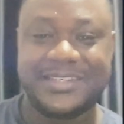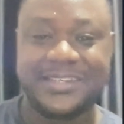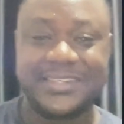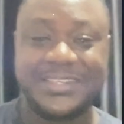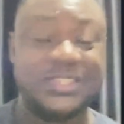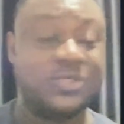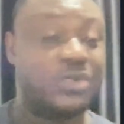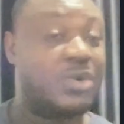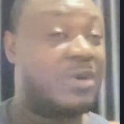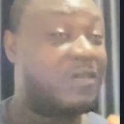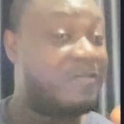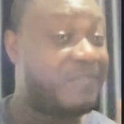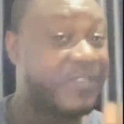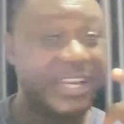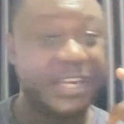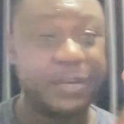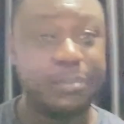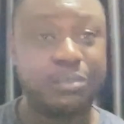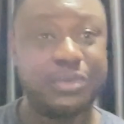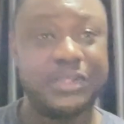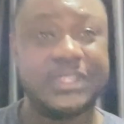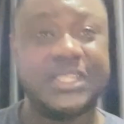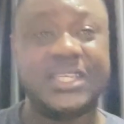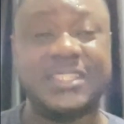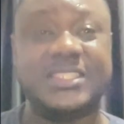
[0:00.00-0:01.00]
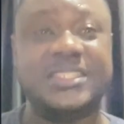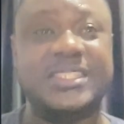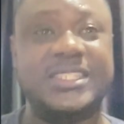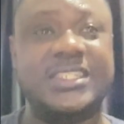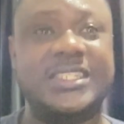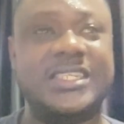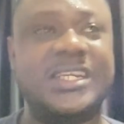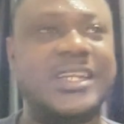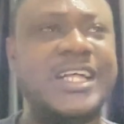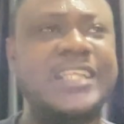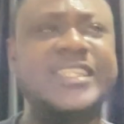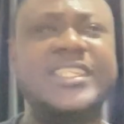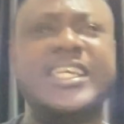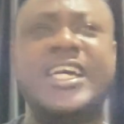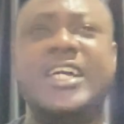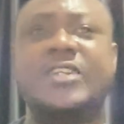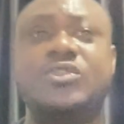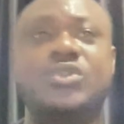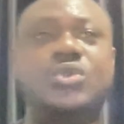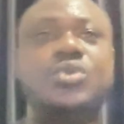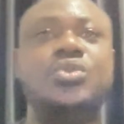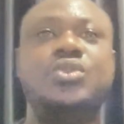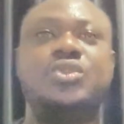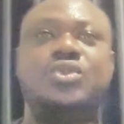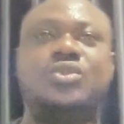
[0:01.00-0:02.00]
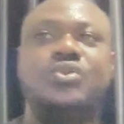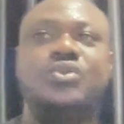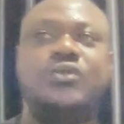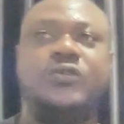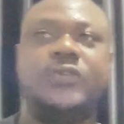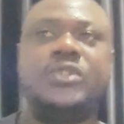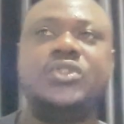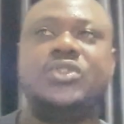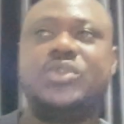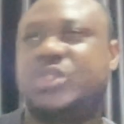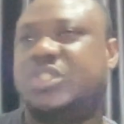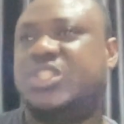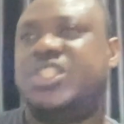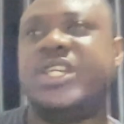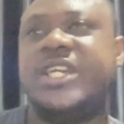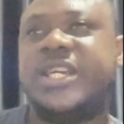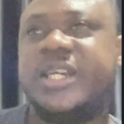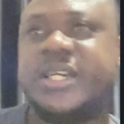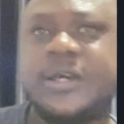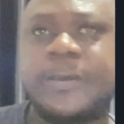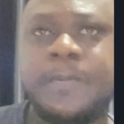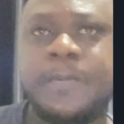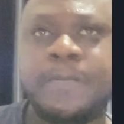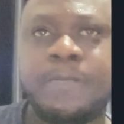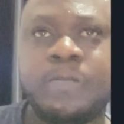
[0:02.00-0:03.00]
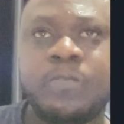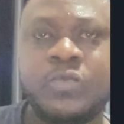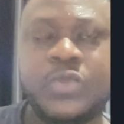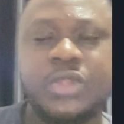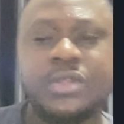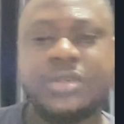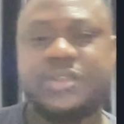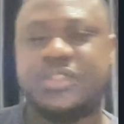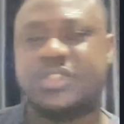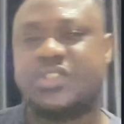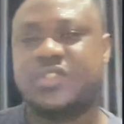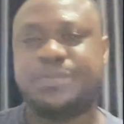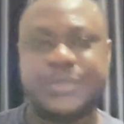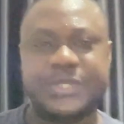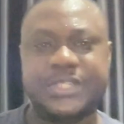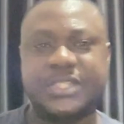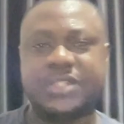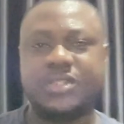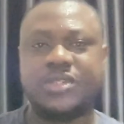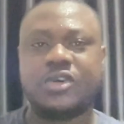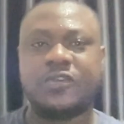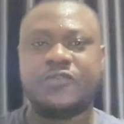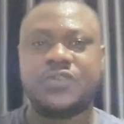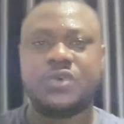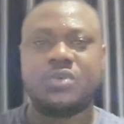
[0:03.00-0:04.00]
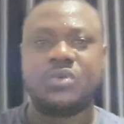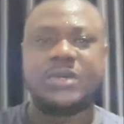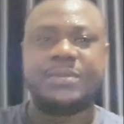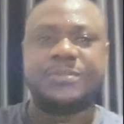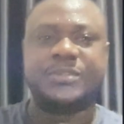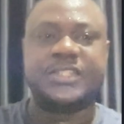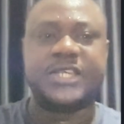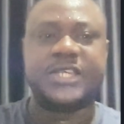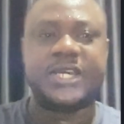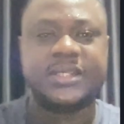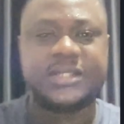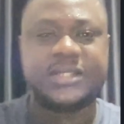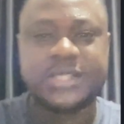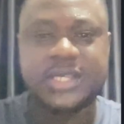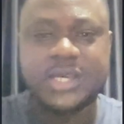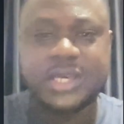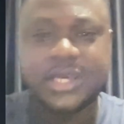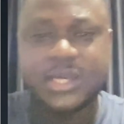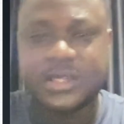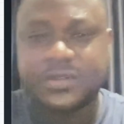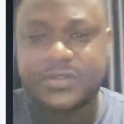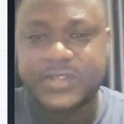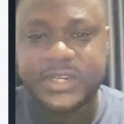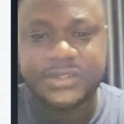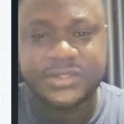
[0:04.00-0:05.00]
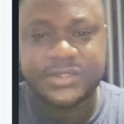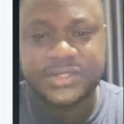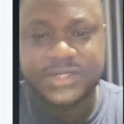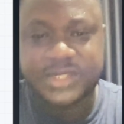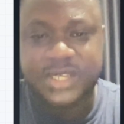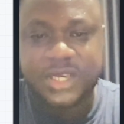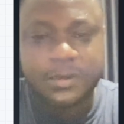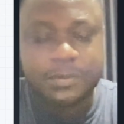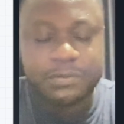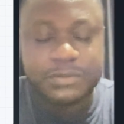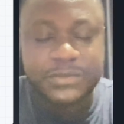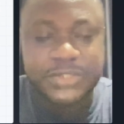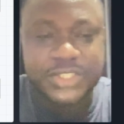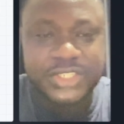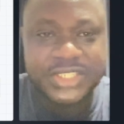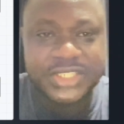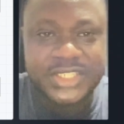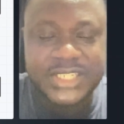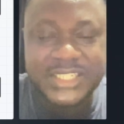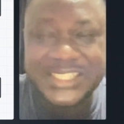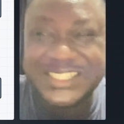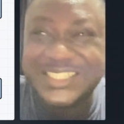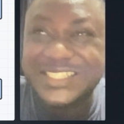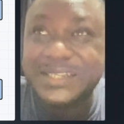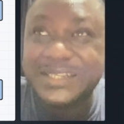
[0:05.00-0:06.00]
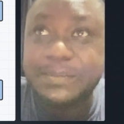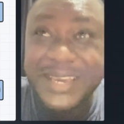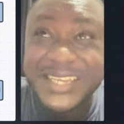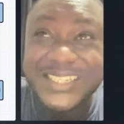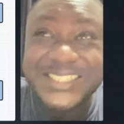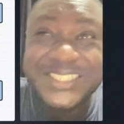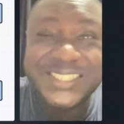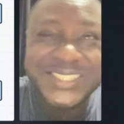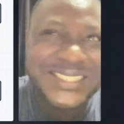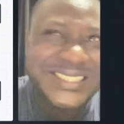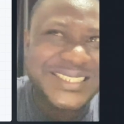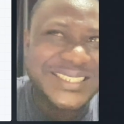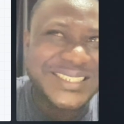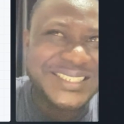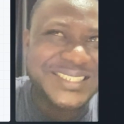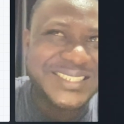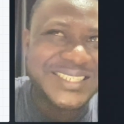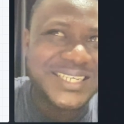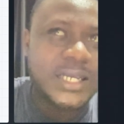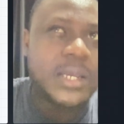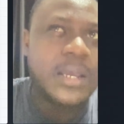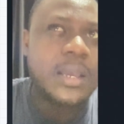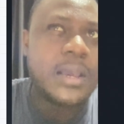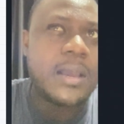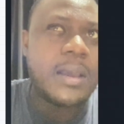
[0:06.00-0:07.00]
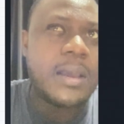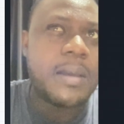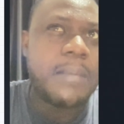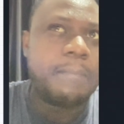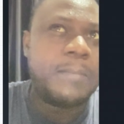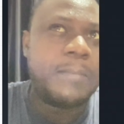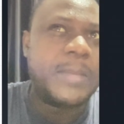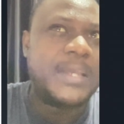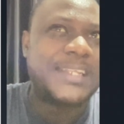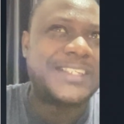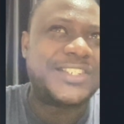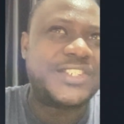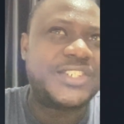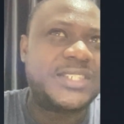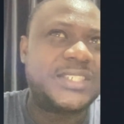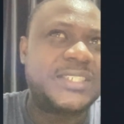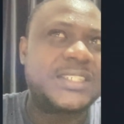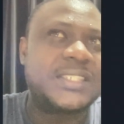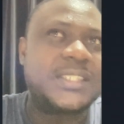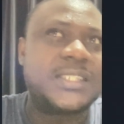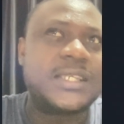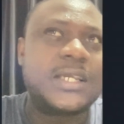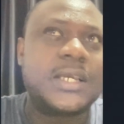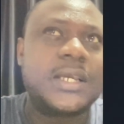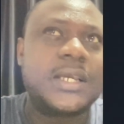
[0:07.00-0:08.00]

One very important signal, and there are tools for you to check the speed of your website. There is GTmetrix. Metrics